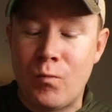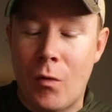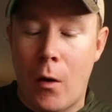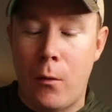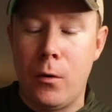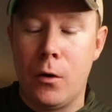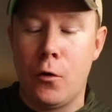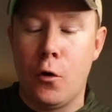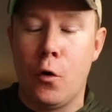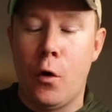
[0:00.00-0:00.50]
I'm
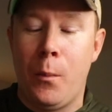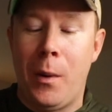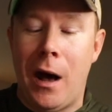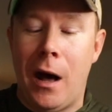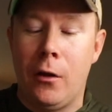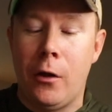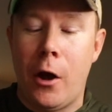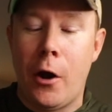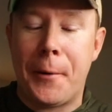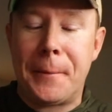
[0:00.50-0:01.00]
gonna go to a
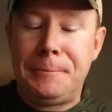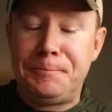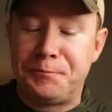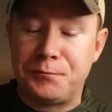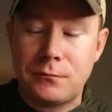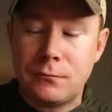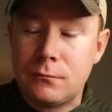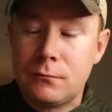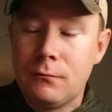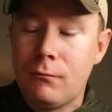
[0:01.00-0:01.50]
potluck
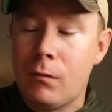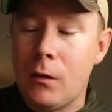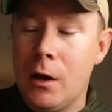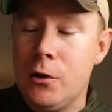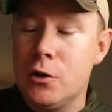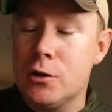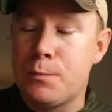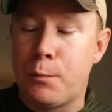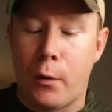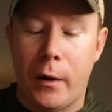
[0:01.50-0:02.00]
and
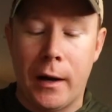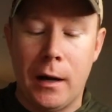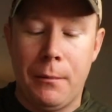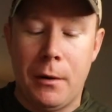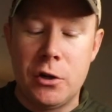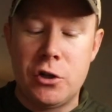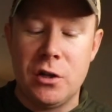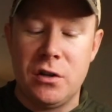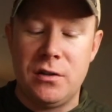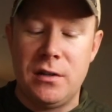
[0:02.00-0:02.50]
just bring a
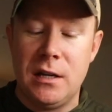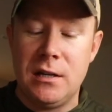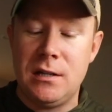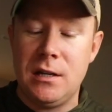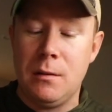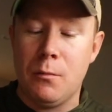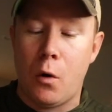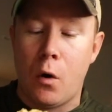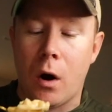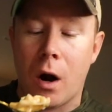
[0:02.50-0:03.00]
bunch of
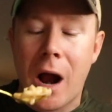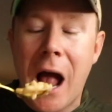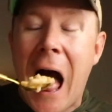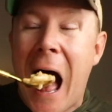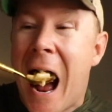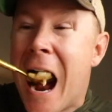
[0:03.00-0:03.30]
Dinty Moore.